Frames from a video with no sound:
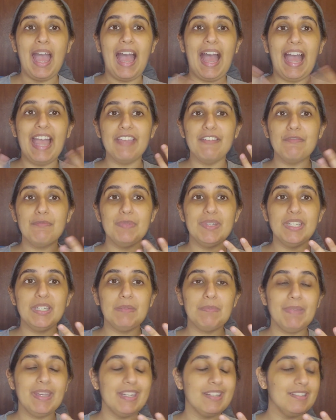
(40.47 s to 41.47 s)
I've been in
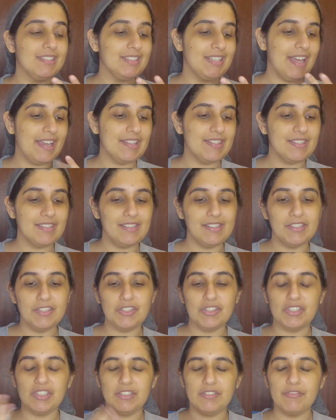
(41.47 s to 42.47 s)
medical
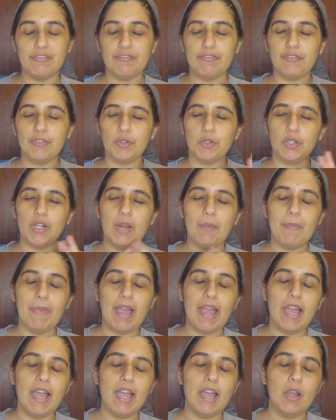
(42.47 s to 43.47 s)
isolation for
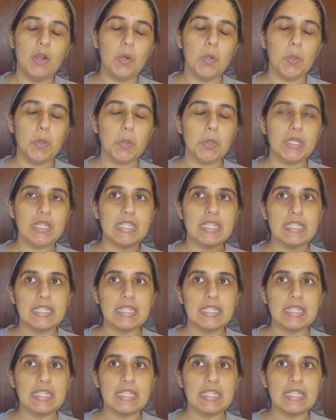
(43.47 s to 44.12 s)
about